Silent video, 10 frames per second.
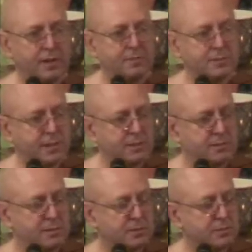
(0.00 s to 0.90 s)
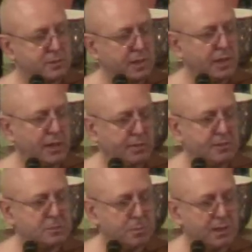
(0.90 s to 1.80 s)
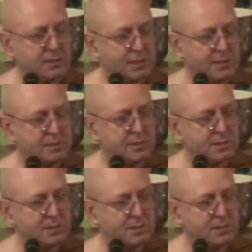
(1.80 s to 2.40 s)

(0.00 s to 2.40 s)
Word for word: senses of seeing, hearing, smelling, tasting and